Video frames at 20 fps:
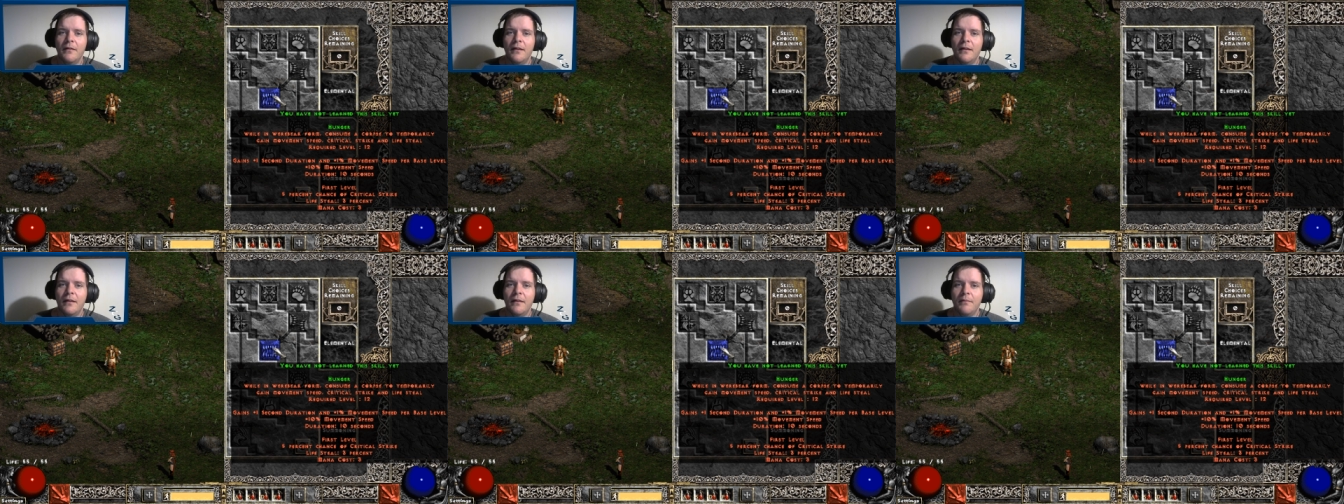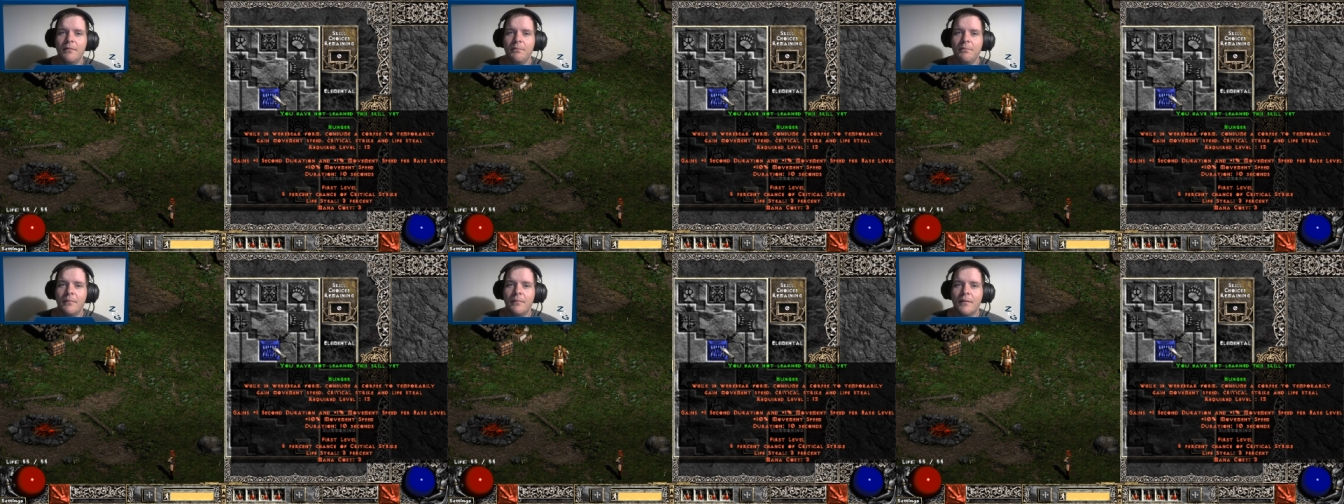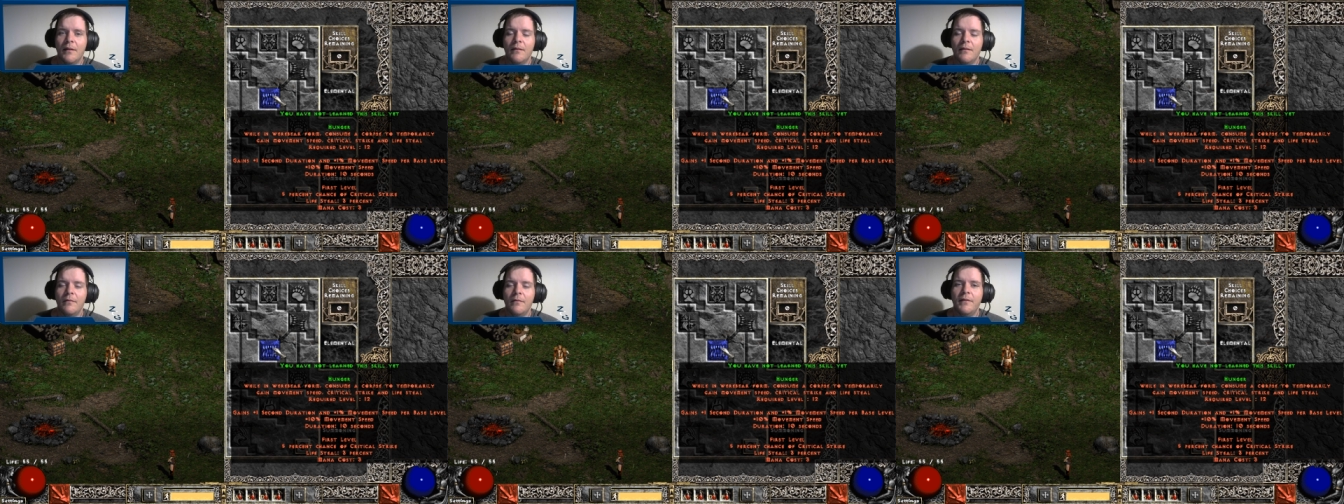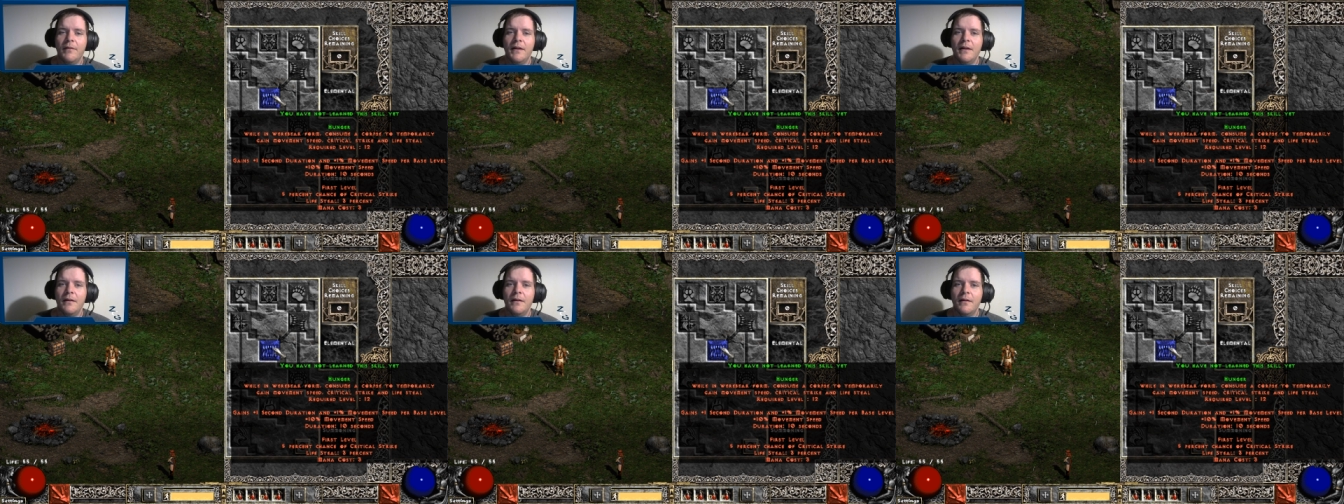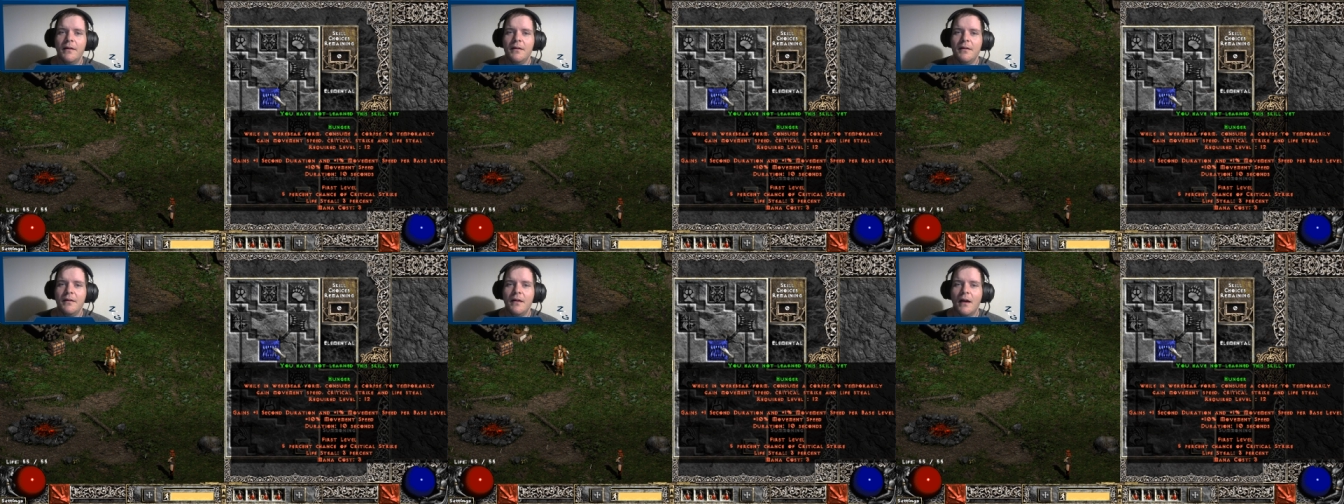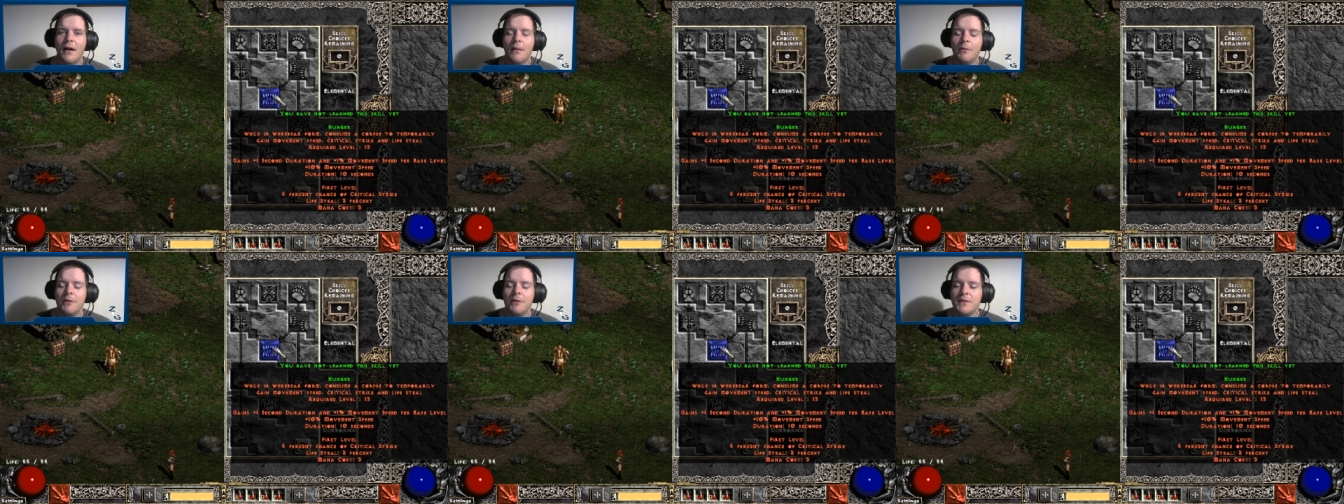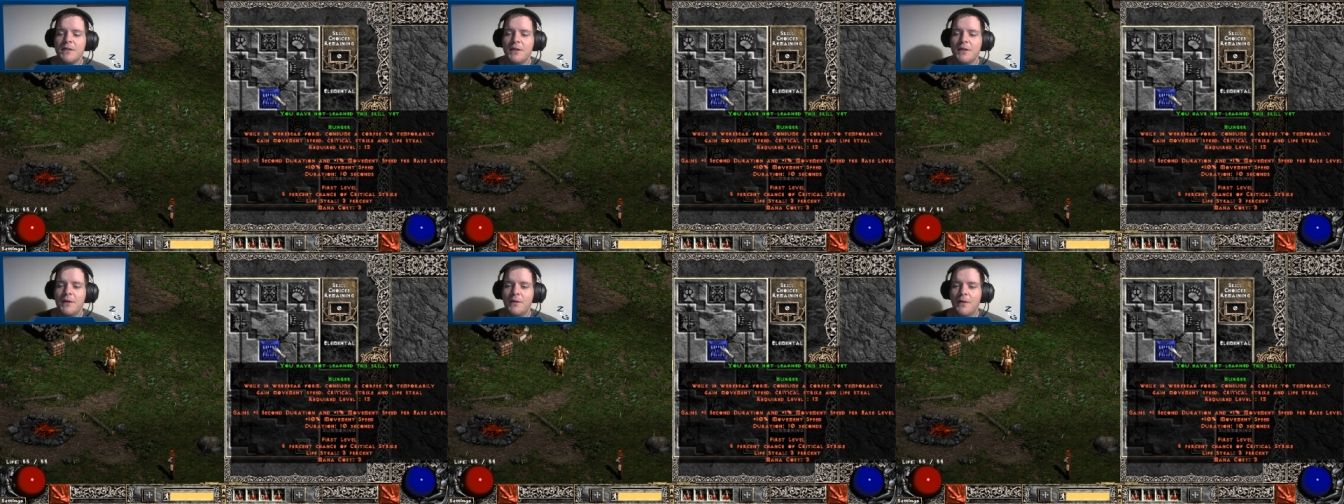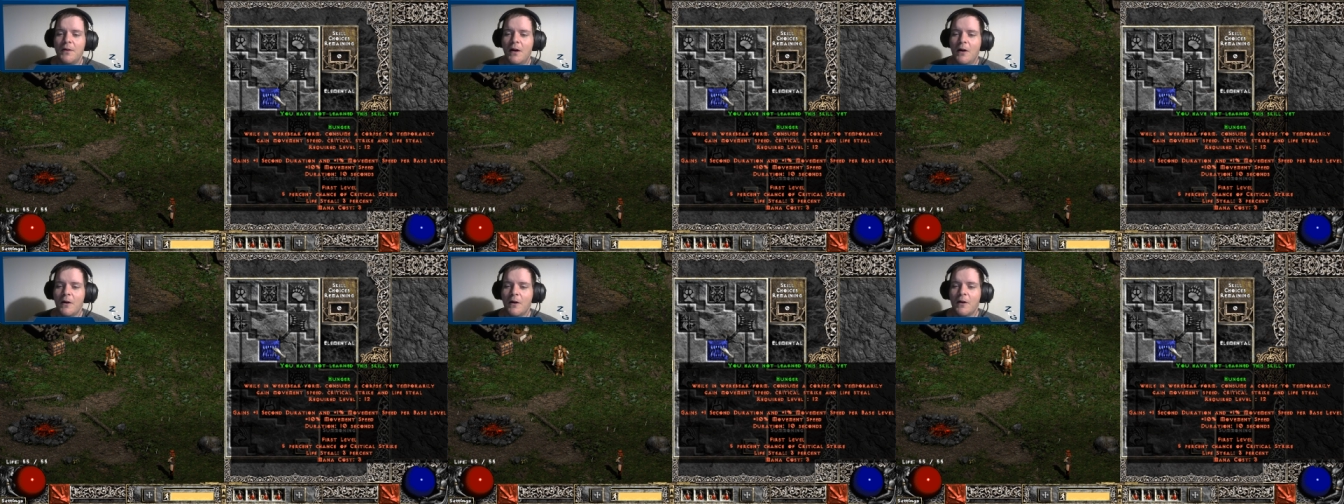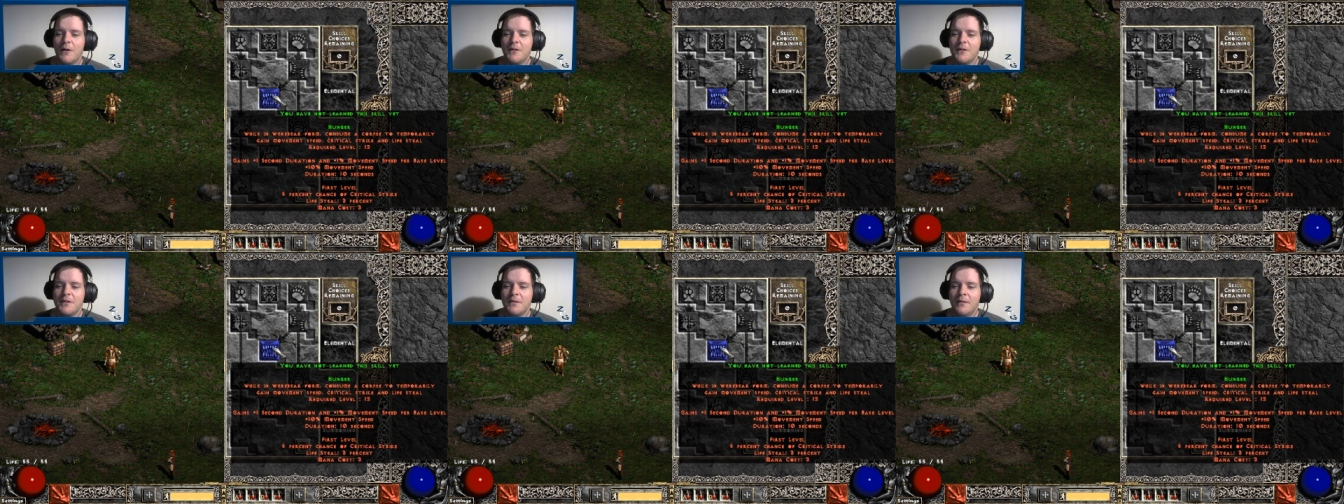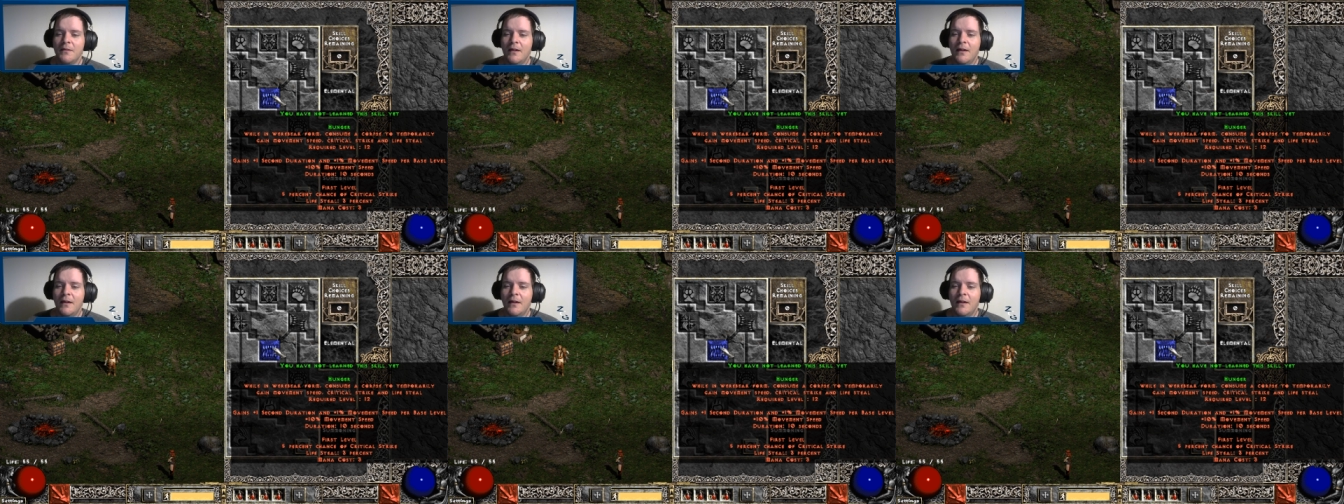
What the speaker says: In vanilla Diablo 2, Hunger